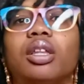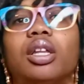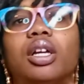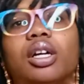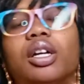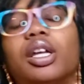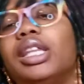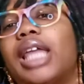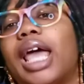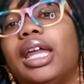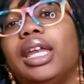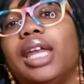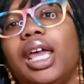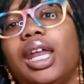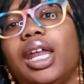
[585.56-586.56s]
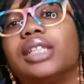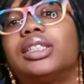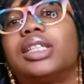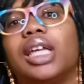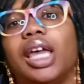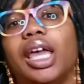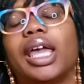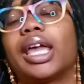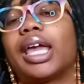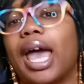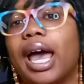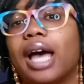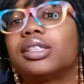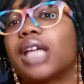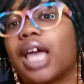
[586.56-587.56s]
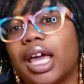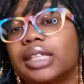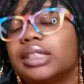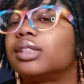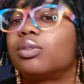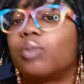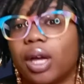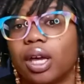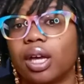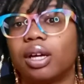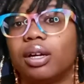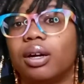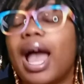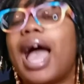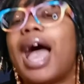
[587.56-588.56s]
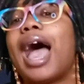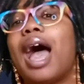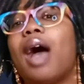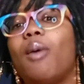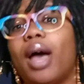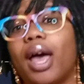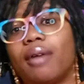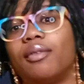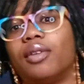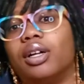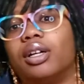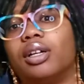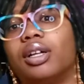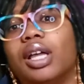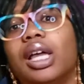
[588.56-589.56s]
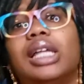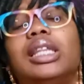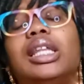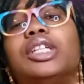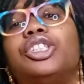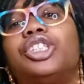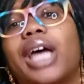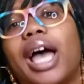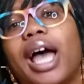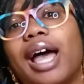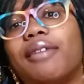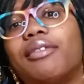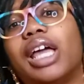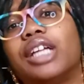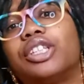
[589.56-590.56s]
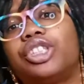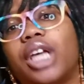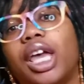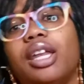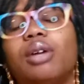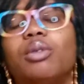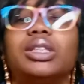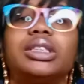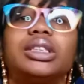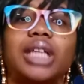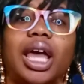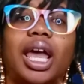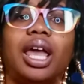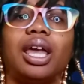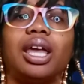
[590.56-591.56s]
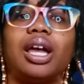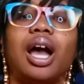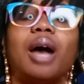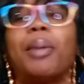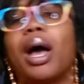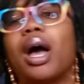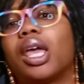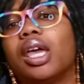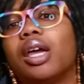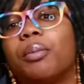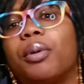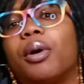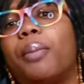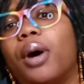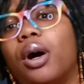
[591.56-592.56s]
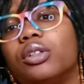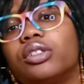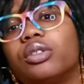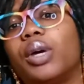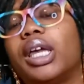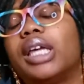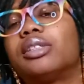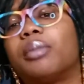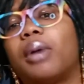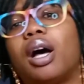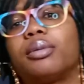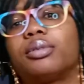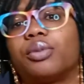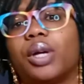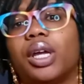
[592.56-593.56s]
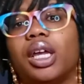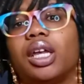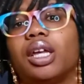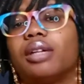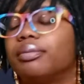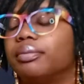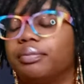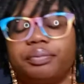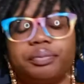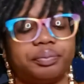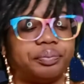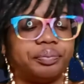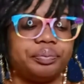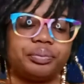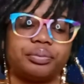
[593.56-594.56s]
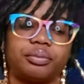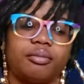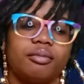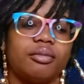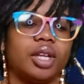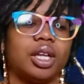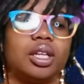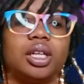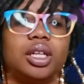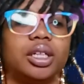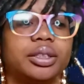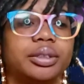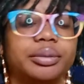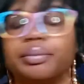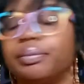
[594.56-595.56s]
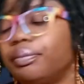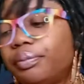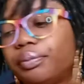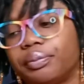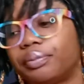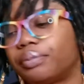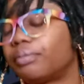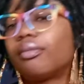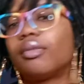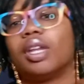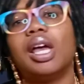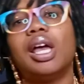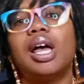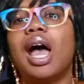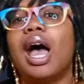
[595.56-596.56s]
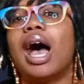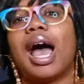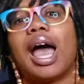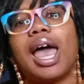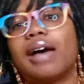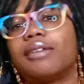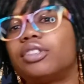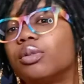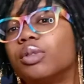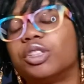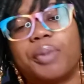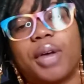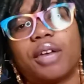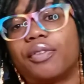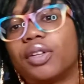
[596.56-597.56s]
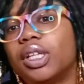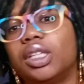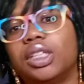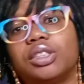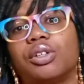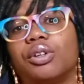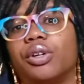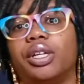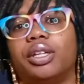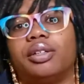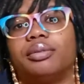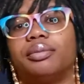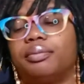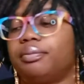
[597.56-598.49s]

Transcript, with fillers: look, they needed to get in Kyle's ass as well. However, the job that Shayna was saying about him proposing with his mom's ring, look, I have to respectfully disagree.